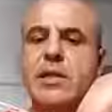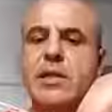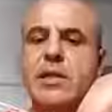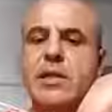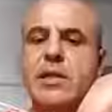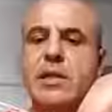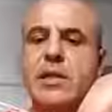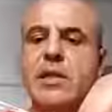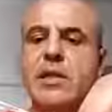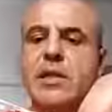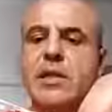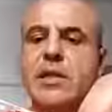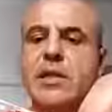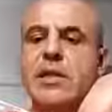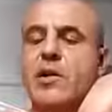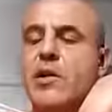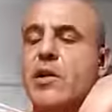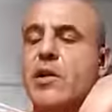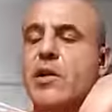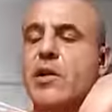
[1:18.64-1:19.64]
Yes, this is going
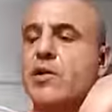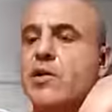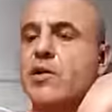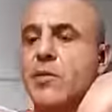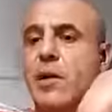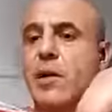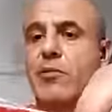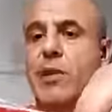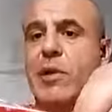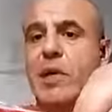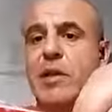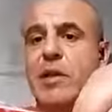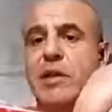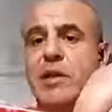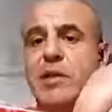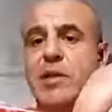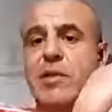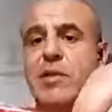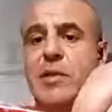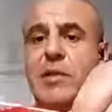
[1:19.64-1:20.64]
to my right. This is
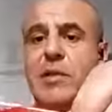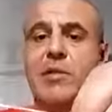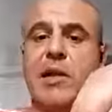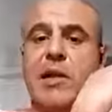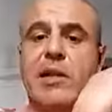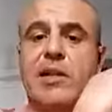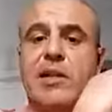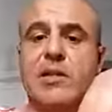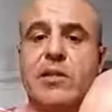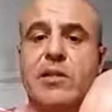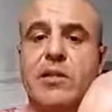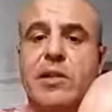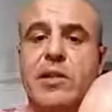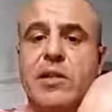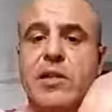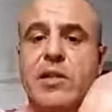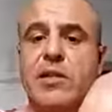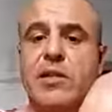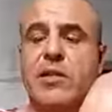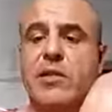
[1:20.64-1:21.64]
my right. So this is
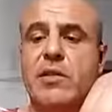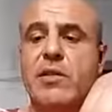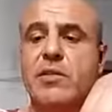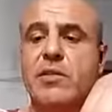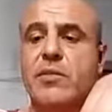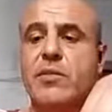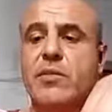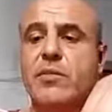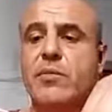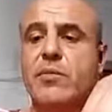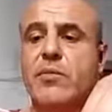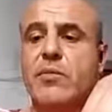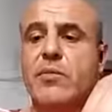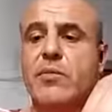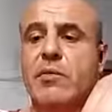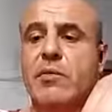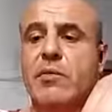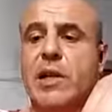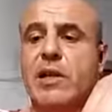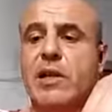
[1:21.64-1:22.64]
going to my
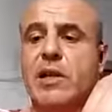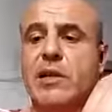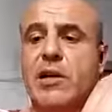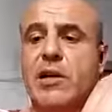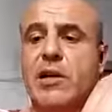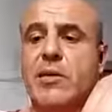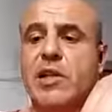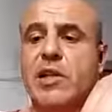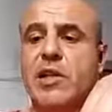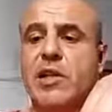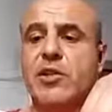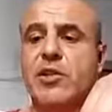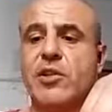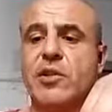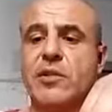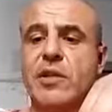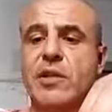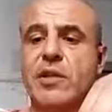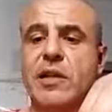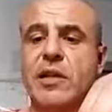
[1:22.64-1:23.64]
right,
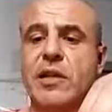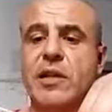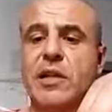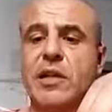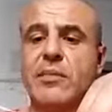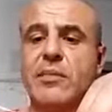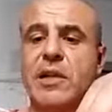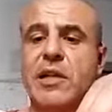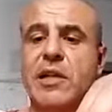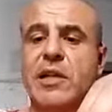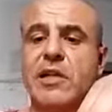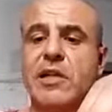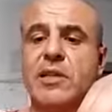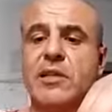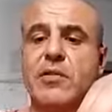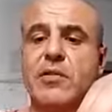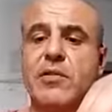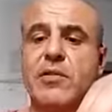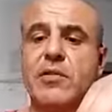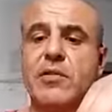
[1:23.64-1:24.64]
gravitational, and then
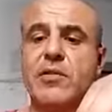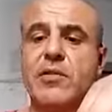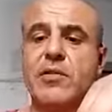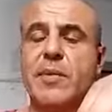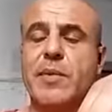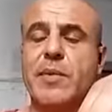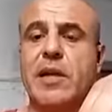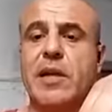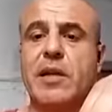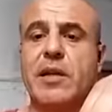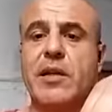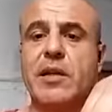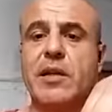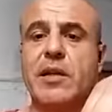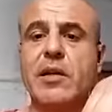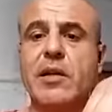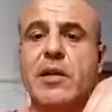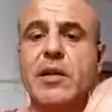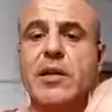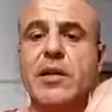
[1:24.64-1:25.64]
magnetical goes back.
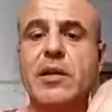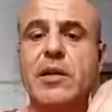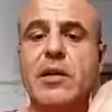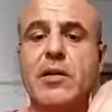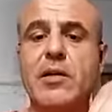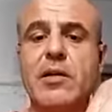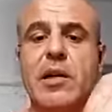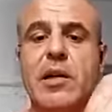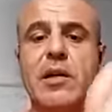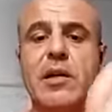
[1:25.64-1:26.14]
Okay.